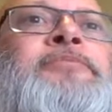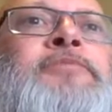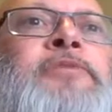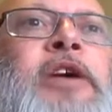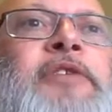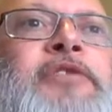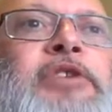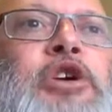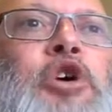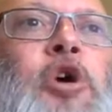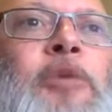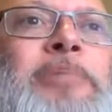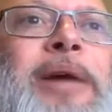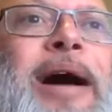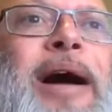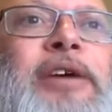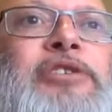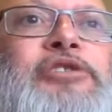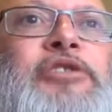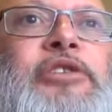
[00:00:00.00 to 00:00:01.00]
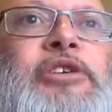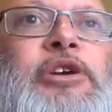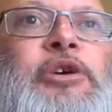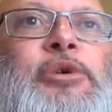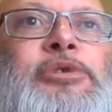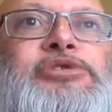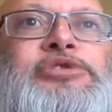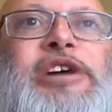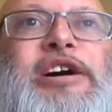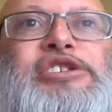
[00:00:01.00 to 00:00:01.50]
If you go back to the
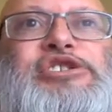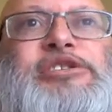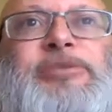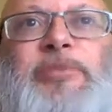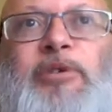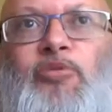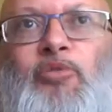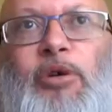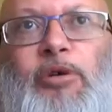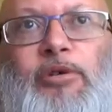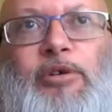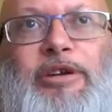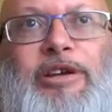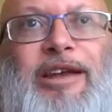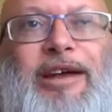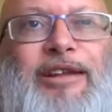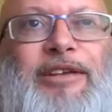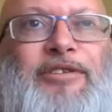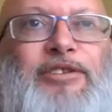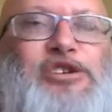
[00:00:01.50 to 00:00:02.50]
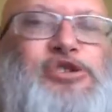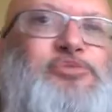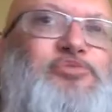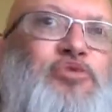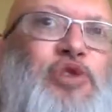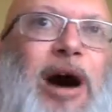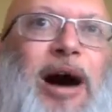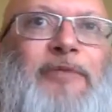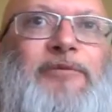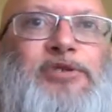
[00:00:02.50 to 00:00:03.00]
Old Testament where they're getting this
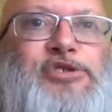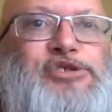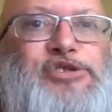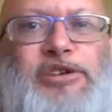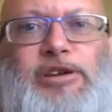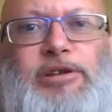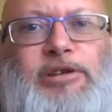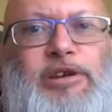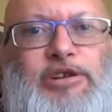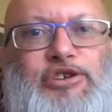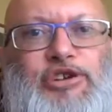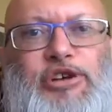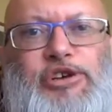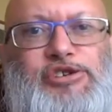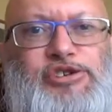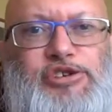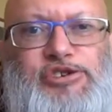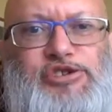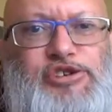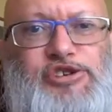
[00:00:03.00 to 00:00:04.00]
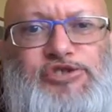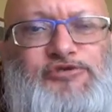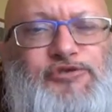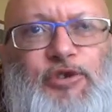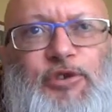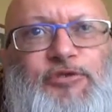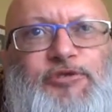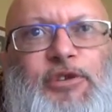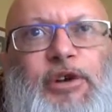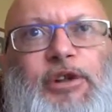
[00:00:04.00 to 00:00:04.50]
prophecy that Jesus is
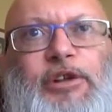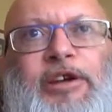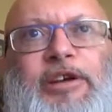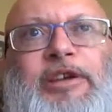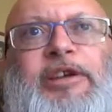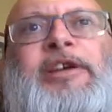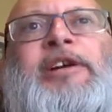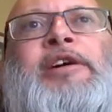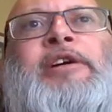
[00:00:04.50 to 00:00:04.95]
fulfilling,